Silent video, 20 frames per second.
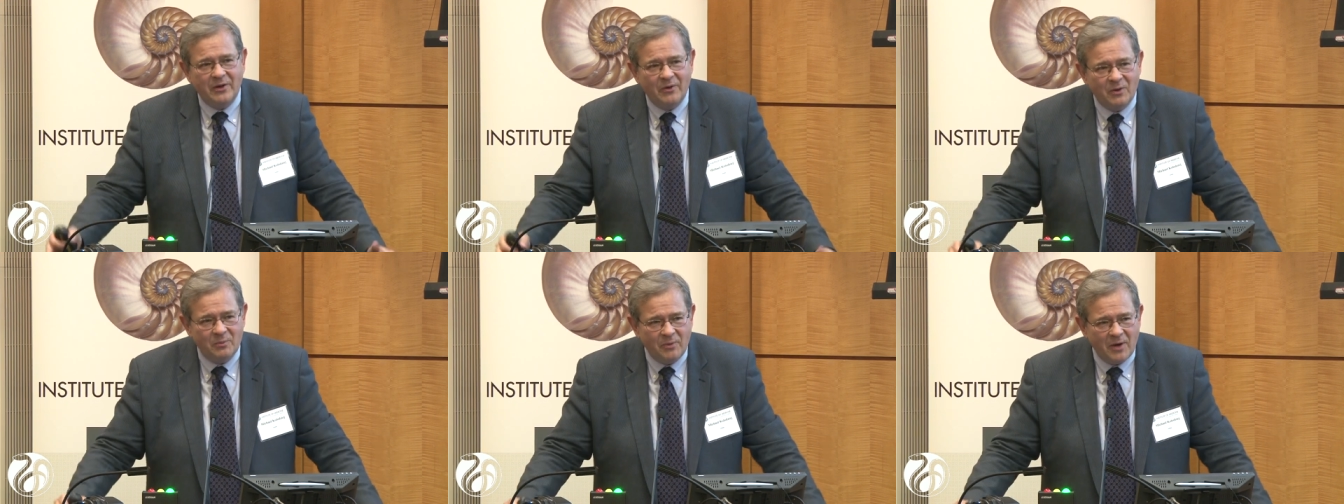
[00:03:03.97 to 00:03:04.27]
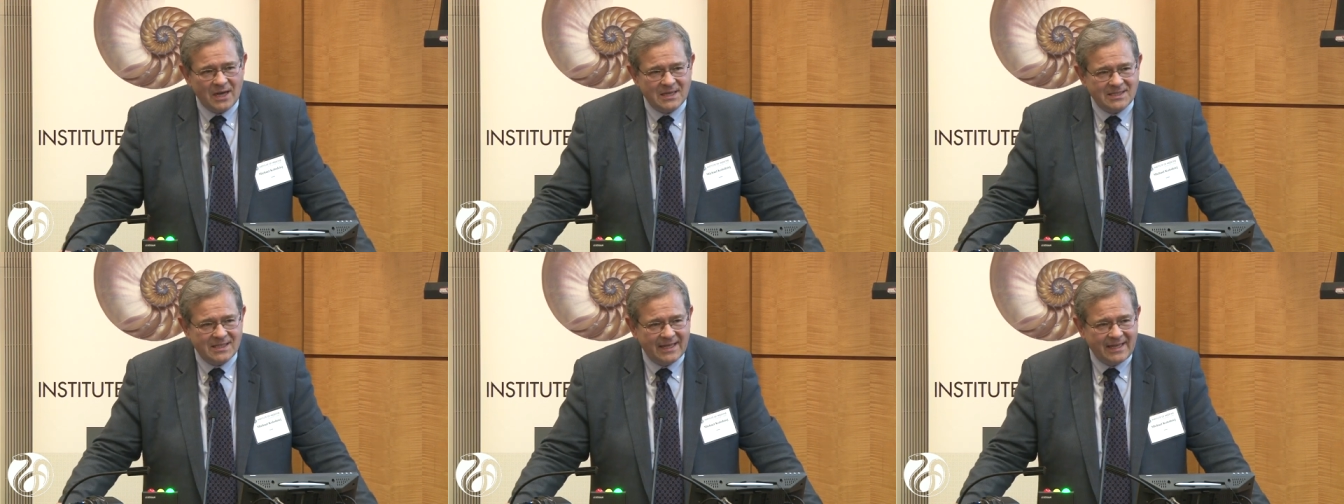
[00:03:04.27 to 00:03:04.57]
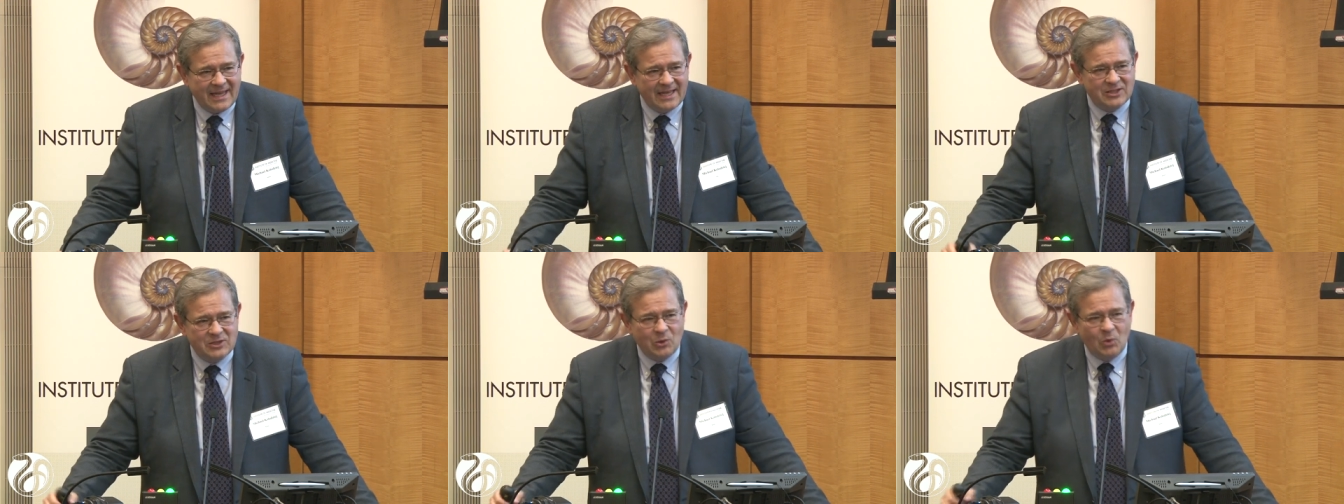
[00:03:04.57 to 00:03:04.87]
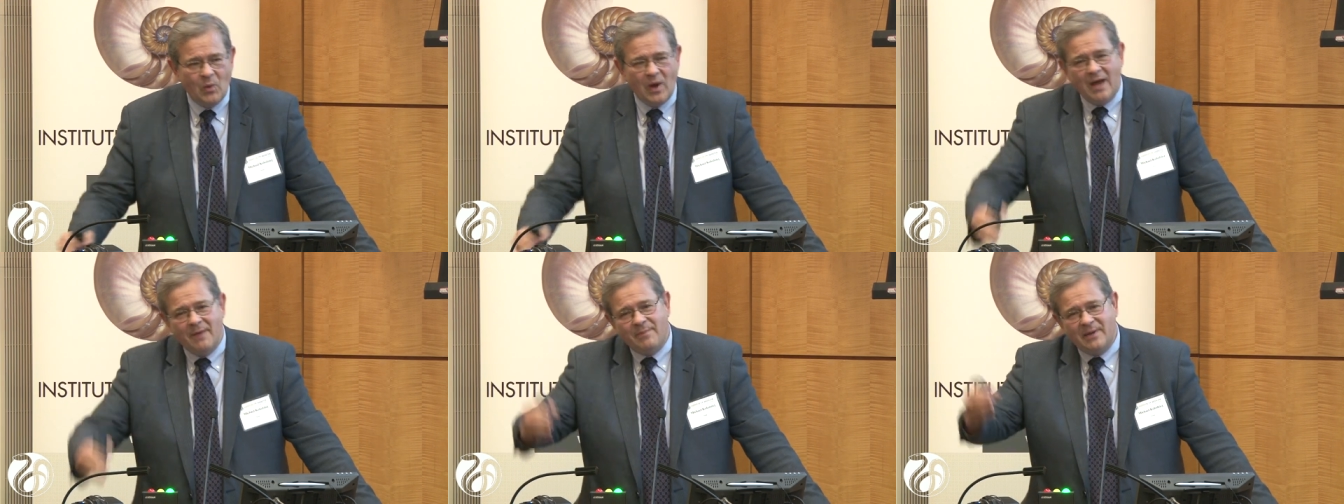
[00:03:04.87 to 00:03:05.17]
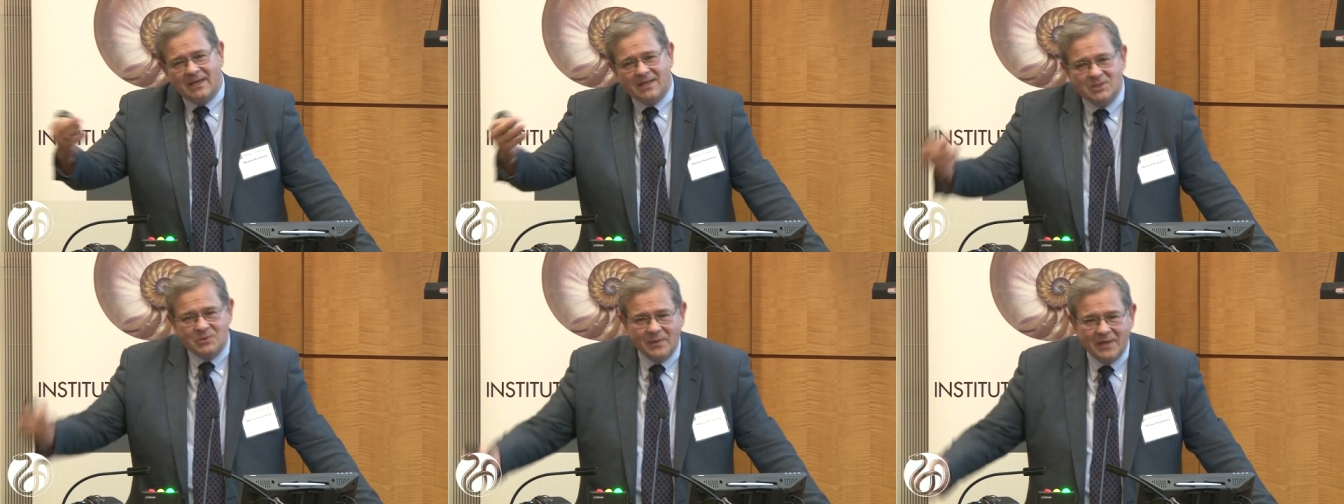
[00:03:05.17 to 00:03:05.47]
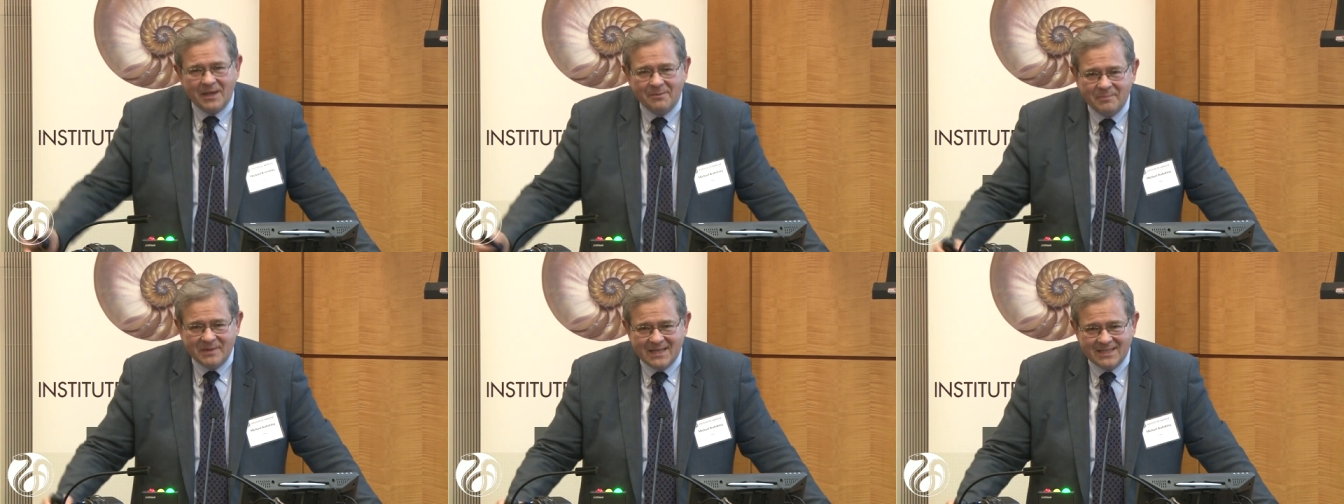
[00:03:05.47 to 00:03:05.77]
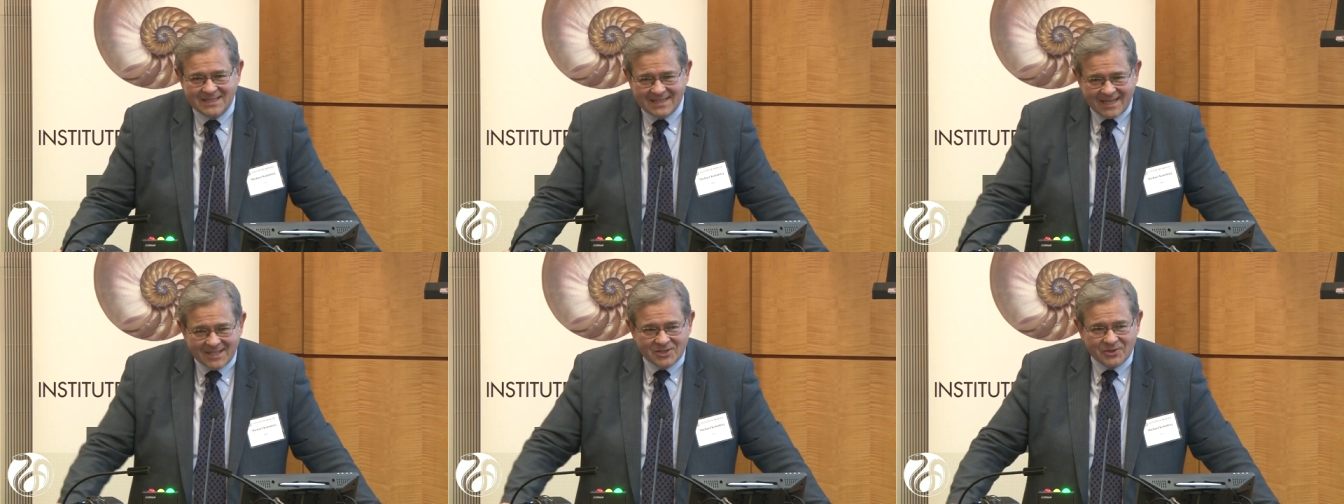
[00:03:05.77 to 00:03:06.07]
in prostate cancer. Why? Because we got
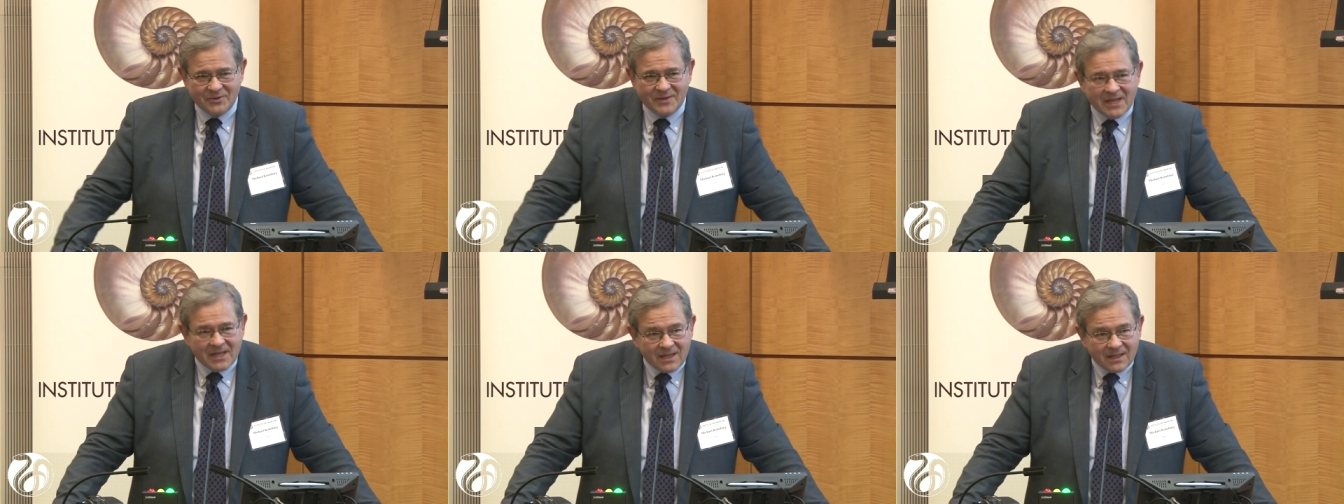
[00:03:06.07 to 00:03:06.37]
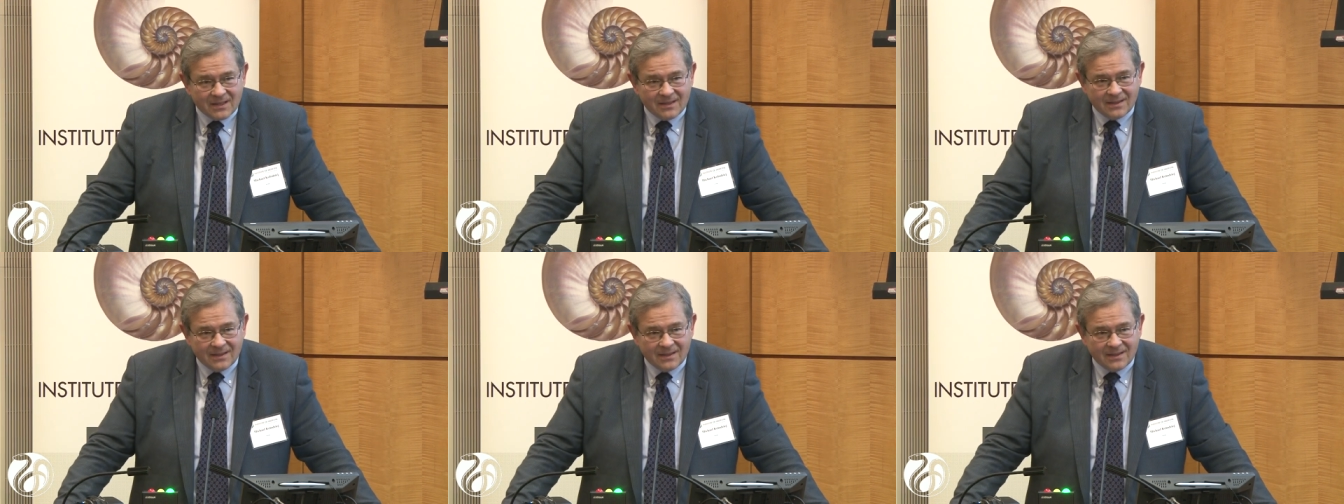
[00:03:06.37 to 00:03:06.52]
PSA screening.